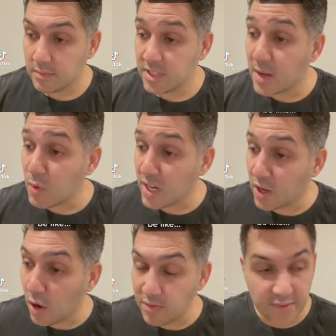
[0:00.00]

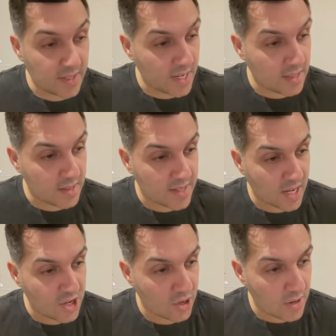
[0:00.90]
Someone coughed in
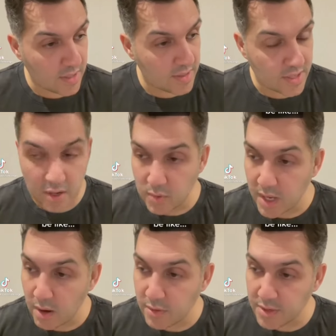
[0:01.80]
sunshine, so
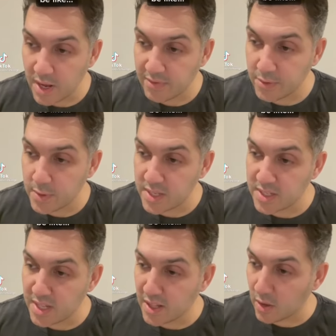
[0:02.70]
we're going to have to
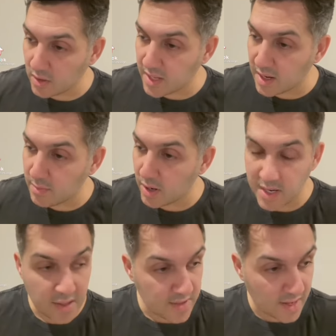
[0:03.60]
extend the lockdown
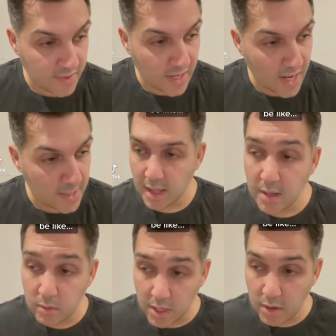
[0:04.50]
by another 7 days. A
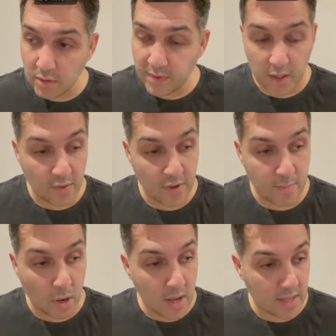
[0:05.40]
little girl fell off her
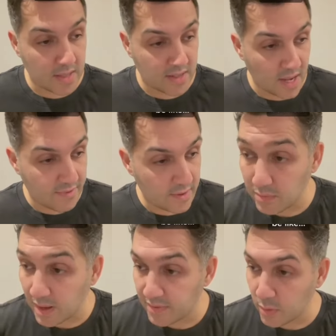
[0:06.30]
bike in
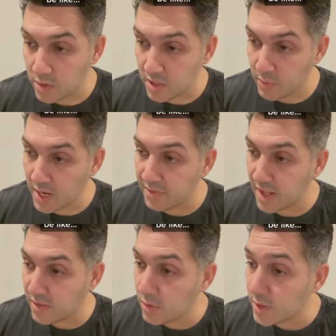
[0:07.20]
Seaford. Unfortunately, we're going to have
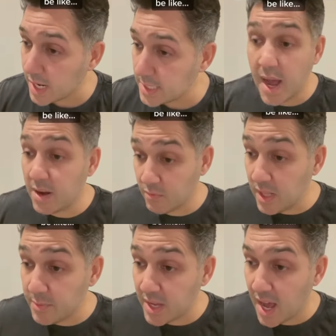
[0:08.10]
to add 2 days. Had a
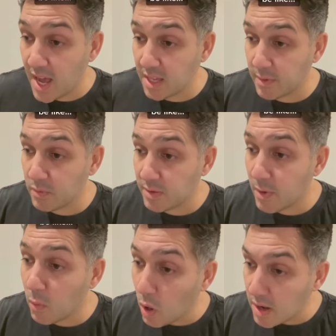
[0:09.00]
really big argument with
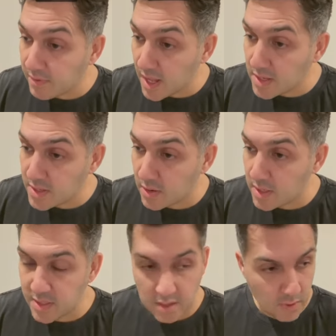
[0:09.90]
my wife last
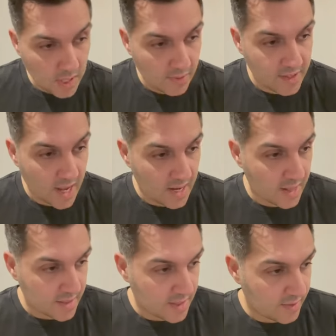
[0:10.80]
night, so we're going to have to add
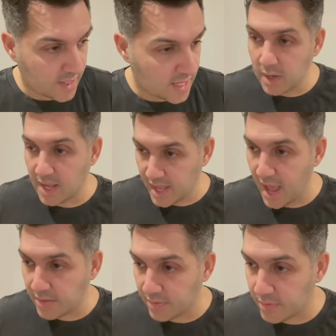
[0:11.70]
another 7 days. A
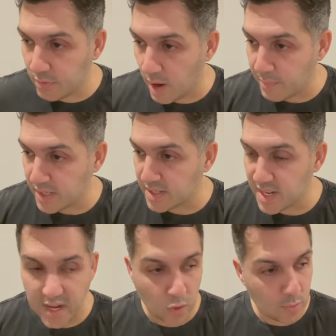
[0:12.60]
cat threw up in
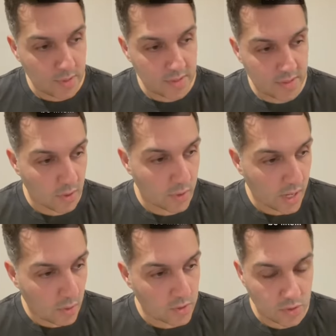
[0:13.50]
St. Albans, so we're
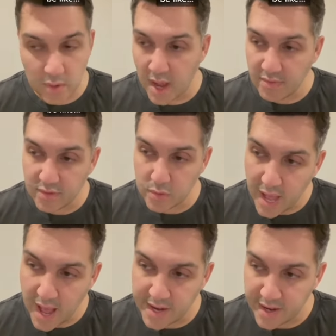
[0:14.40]
going to have
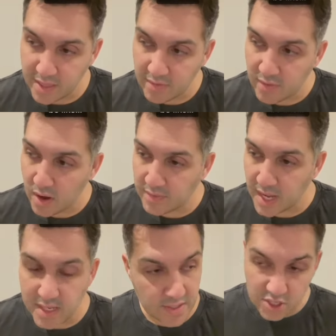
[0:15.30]
to add another 5
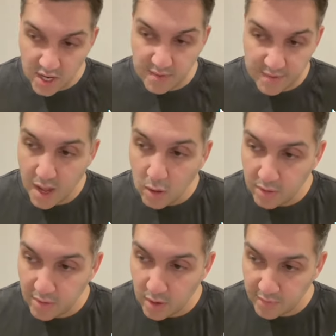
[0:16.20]
days. Chief
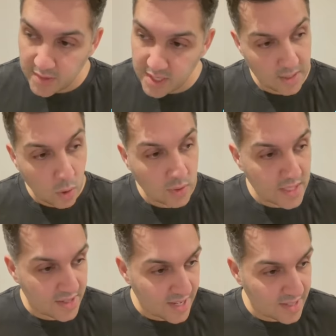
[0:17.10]
health officer called
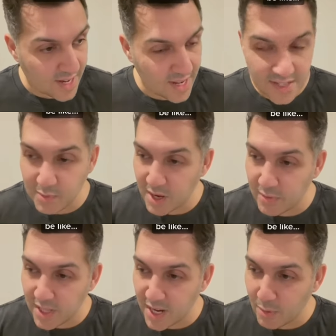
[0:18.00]
in sick today, so we
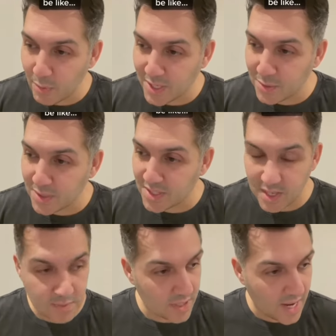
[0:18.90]
don't really know what we're doing,
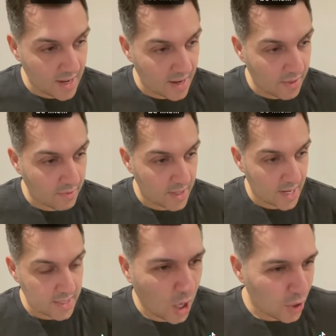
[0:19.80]
so I'm just going to add another 3 days.